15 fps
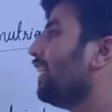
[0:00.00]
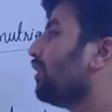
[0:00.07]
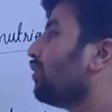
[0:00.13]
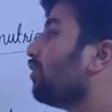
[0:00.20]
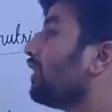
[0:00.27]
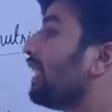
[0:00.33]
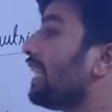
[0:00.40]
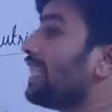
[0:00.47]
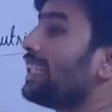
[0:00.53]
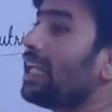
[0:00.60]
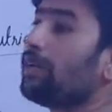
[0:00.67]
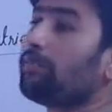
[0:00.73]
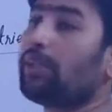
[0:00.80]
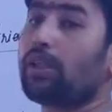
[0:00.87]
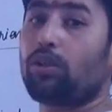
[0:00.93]
So that
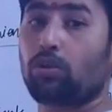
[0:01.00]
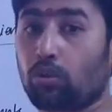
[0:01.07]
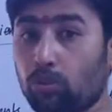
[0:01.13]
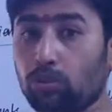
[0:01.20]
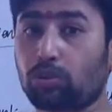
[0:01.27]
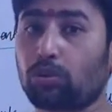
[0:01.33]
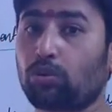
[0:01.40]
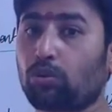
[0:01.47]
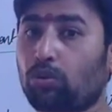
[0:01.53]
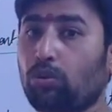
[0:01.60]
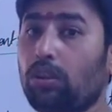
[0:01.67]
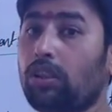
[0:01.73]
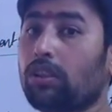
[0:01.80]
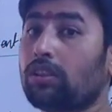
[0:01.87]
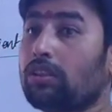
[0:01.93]
time they don't
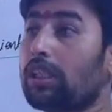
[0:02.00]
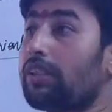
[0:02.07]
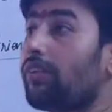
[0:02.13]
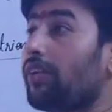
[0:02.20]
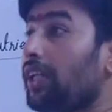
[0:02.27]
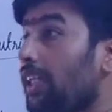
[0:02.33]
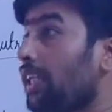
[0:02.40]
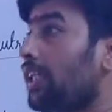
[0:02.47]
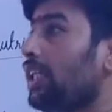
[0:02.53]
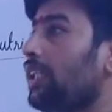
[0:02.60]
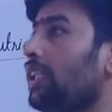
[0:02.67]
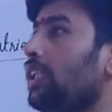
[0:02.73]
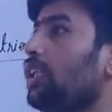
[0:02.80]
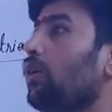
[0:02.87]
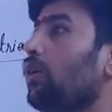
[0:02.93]
know that really
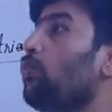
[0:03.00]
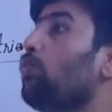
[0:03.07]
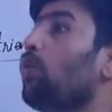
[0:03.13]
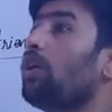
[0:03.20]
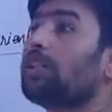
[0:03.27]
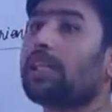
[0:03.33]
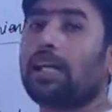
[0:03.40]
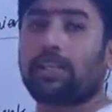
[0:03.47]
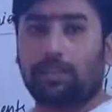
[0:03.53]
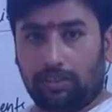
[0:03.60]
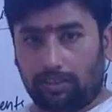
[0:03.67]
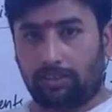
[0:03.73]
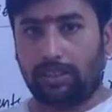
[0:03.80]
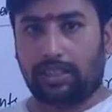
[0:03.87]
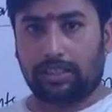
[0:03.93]
what are
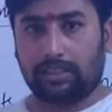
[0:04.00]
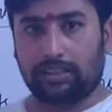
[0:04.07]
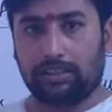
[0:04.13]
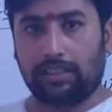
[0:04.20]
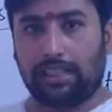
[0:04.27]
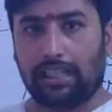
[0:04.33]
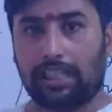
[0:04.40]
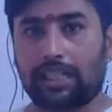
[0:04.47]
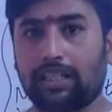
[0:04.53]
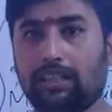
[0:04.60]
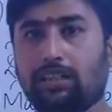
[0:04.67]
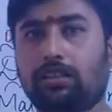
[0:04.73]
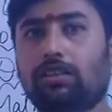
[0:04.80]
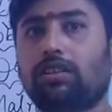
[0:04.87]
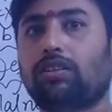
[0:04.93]
nutrients
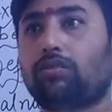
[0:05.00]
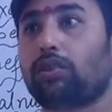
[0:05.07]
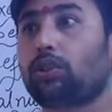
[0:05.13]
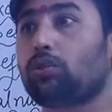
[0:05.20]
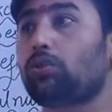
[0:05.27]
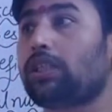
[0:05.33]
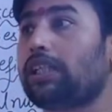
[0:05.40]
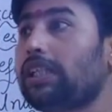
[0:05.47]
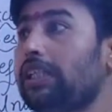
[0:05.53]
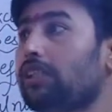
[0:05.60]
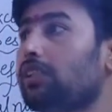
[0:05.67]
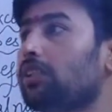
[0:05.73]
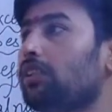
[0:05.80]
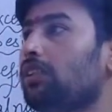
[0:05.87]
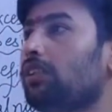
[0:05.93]
and uh, we should
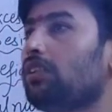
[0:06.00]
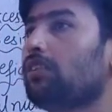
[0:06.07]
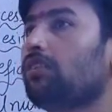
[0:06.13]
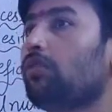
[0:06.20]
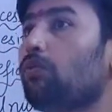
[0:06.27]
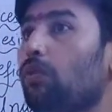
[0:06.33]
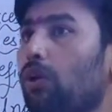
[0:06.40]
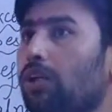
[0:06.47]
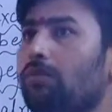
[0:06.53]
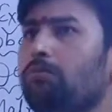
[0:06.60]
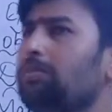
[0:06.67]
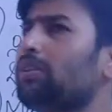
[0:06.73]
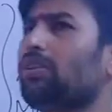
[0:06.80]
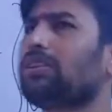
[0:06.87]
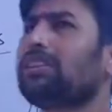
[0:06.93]
eat what
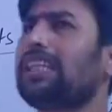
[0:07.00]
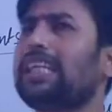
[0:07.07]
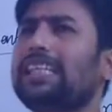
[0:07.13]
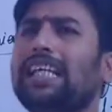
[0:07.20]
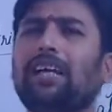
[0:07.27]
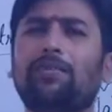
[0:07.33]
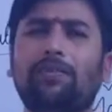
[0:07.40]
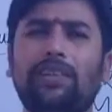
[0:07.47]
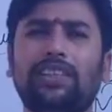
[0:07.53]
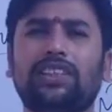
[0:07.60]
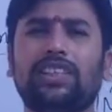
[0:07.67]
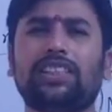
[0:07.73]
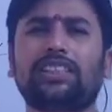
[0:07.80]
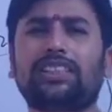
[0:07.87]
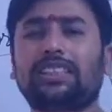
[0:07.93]
because that time we
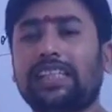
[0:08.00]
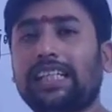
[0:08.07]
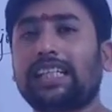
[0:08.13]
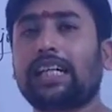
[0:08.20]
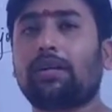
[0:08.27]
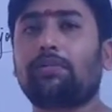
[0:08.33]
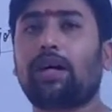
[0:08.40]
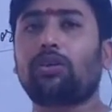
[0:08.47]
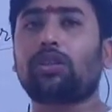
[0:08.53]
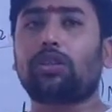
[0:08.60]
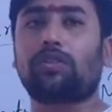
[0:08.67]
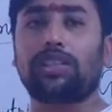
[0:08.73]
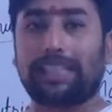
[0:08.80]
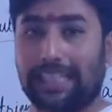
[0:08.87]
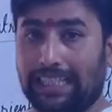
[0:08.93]
just think about
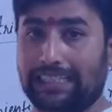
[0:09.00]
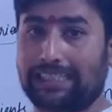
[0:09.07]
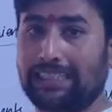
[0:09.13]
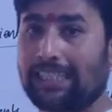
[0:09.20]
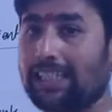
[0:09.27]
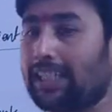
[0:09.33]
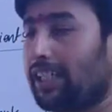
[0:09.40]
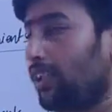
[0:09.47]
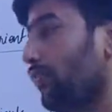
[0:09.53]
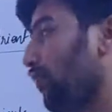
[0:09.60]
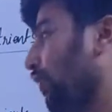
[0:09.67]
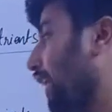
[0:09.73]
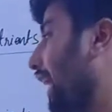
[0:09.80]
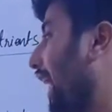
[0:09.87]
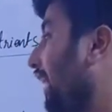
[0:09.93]
our taste if
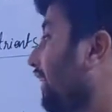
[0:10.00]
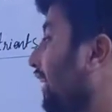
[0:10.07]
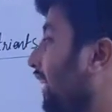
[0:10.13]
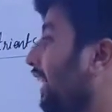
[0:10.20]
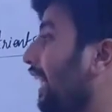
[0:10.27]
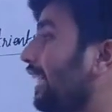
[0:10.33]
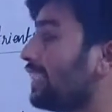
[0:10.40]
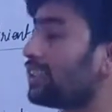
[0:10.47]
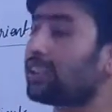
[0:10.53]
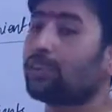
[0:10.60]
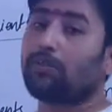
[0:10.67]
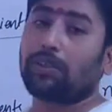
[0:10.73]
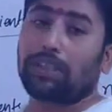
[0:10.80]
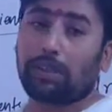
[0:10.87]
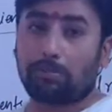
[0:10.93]
we like that taste
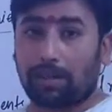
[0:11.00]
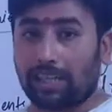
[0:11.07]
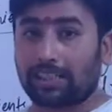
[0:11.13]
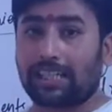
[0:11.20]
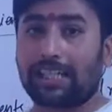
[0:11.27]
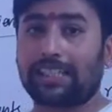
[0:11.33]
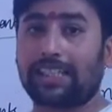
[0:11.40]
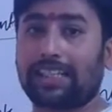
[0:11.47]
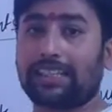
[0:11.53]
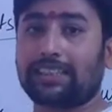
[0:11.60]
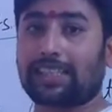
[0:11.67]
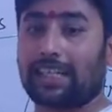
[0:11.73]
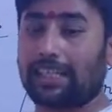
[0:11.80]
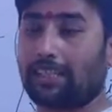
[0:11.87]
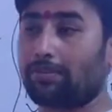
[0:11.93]
we demand that
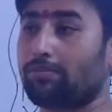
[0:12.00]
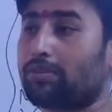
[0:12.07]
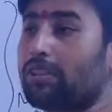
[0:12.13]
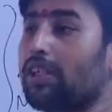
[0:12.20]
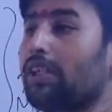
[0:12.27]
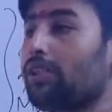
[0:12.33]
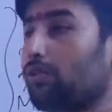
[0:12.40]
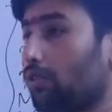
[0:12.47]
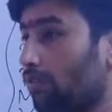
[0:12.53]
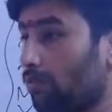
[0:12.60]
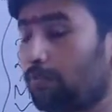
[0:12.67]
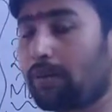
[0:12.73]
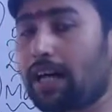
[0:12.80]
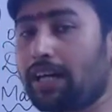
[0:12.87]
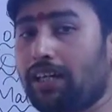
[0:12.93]
taste items to
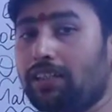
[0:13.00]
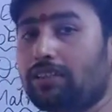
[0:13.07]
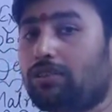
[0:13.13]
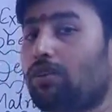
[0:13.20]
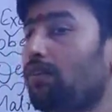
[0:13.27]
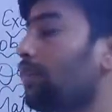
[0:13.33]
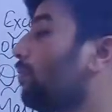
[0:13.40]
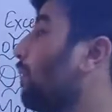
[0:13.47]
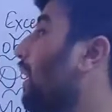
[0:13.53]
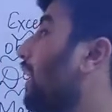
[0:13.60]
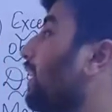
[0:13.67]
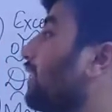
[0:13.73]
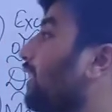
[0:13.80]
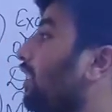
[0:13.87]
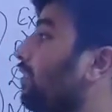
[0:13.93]
our parents or our
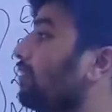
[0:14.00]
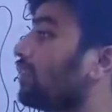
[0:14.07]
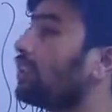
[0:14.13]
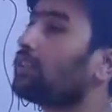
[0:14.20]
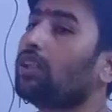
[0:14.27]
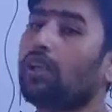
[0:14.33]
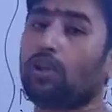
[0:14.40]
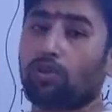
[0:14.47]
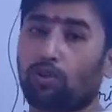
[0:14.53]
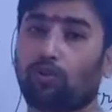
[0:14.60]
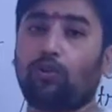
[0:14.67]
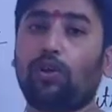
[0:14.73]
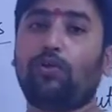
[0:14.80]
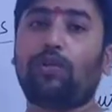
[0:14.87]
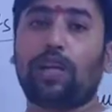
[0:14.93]
parents gives us to
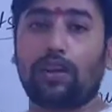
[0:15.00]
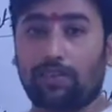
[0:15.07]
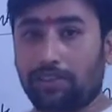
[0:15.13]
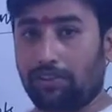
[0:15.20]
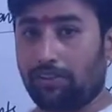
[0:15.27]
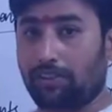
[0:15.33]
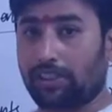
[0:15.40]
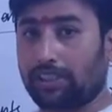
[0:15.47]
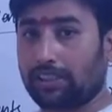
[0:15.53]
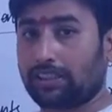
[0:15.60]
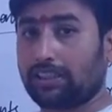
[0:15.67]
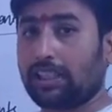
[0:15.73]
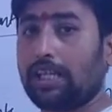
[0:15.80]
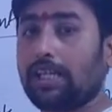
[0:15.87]
fulfill our nutrients